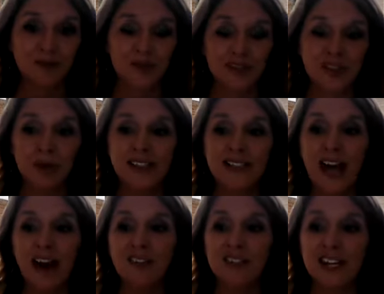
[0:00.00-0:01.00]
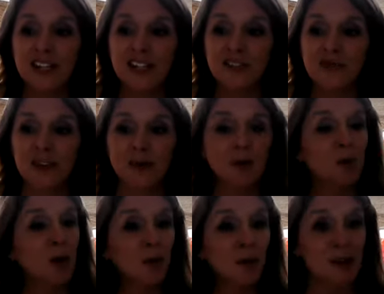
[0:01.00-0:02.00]
So it is advantageous for them to
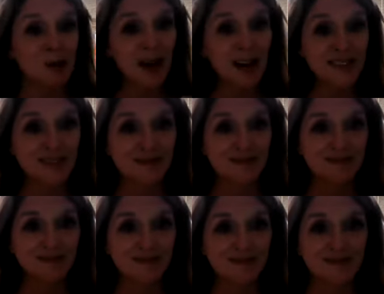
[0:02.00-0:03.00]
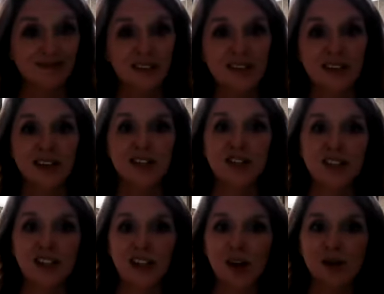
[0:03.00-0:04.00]
work with you guys. So that's just a
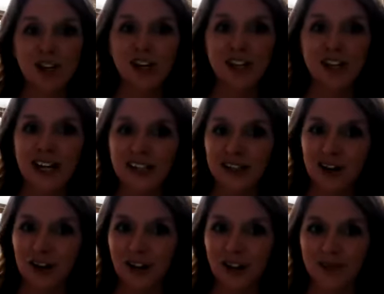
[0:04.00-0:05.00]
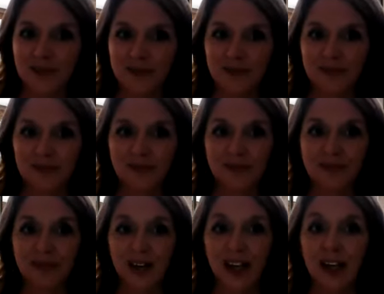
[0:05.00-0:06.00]
negotiation tactic y'all can use.
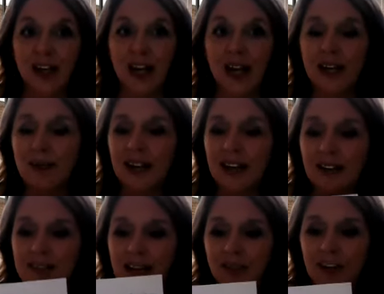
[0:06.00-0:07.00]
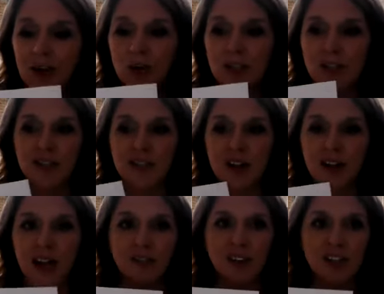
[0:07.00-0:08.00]
Anybody else have any questions on
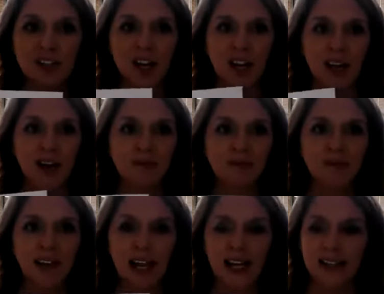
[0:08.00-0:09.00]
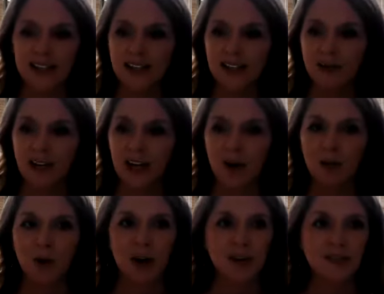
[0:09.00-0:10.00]
FHA VA addendum and how it
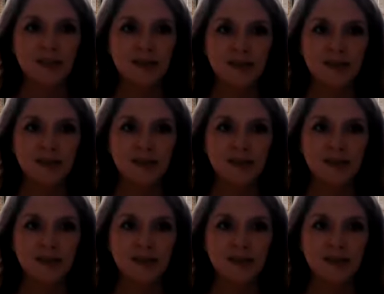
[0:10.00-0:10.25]
works?